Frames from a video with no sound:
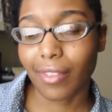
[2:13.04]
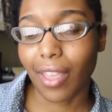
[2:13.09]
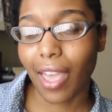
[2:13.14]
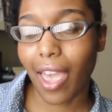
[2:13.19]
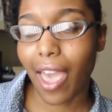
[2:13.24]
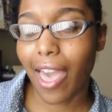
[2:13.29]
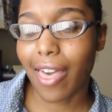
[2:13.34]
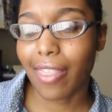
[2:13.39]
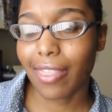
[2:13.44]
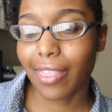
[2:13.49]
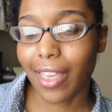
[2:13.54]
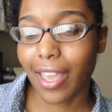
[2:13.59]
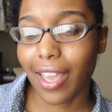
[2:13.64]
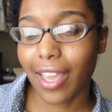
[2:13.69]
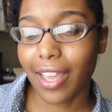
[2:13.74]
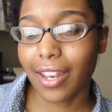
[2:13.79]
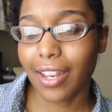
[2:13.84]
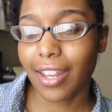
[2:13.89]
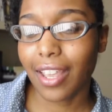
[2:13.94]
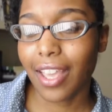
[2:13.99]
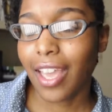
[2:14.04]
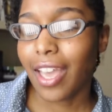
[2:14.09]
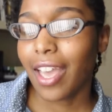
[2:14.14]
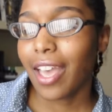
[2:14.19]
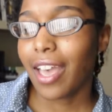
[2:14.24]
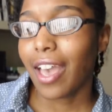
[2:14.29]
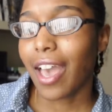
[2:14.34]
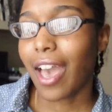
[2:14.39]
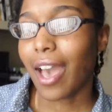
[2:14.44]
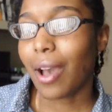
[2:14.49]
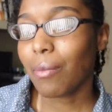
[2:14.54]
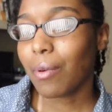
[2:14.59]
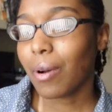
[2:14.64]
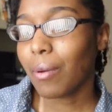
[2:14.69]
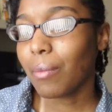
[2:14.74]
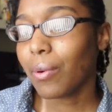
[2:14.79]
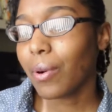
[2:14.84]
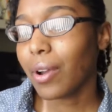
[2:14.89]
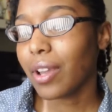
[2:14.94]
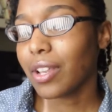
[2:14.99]
and then at
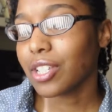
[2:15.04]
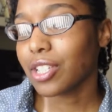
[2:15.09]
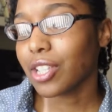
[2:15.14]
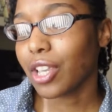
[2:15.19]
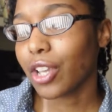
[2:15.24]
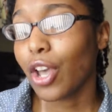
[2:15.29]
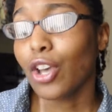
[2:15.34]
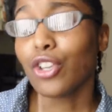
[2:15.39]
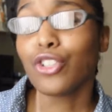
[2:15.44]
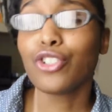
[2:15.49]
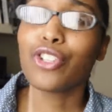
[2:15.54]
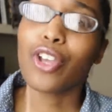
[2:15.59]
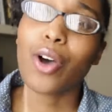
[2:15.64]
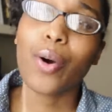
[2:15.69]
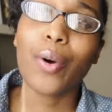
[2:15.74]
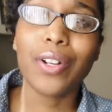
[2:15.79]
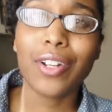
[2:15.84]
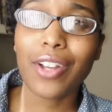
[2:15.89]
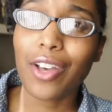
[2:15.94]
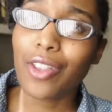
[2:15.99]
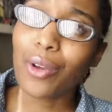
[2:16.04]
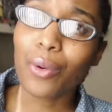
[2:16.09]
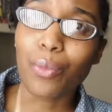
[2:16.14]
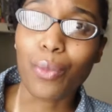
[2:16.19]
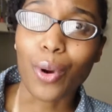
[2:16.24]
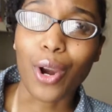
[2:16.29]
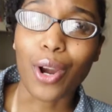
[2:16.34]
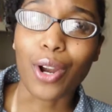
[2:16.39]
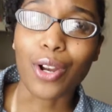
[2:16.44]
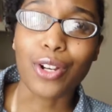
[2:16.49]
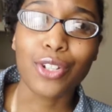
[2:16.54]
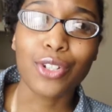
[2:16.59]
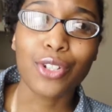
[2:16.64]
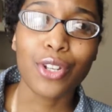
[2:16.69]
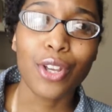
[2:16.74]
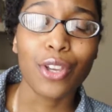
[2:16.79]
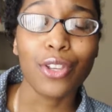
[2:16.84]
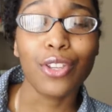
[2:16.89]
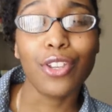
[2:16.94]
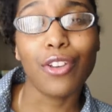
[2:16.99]
one point it's like, so in other words,
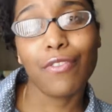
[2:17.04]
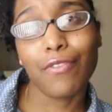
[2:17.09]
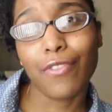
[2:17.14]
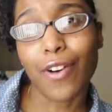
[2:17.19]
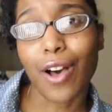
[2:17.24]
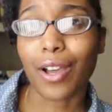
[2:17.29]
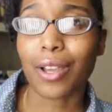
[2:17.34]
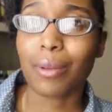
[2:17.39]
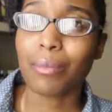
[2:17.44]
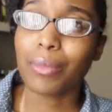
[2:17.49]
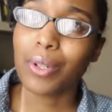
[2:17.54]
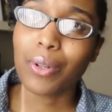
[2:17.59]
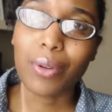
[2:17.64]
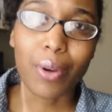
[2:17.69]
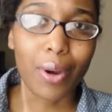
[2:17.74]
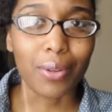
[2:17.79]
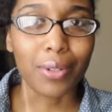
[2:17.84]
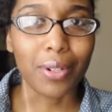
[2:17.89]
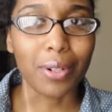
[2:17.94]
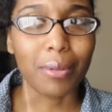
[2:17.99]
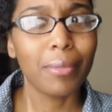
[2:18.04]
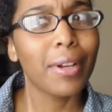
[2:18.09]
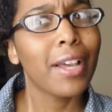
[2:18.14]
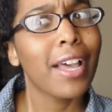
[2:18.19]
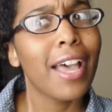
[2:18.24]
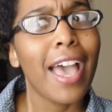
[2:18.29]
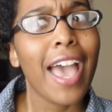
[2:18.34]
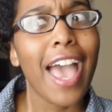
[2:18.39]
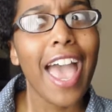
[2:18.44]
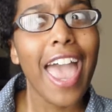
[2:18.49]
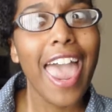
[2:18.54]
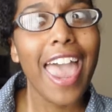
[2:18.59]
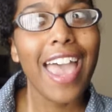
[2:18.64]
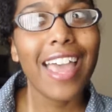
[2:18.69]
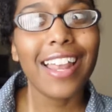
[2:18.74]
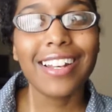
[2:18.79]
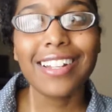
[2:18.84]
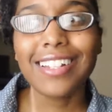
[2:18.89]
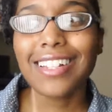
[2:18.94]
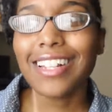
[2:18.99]
you fuck 'em, you own 'em.
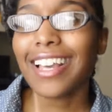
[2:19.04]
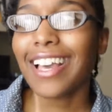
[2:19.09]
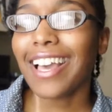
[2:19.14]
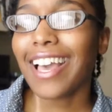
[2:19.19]
And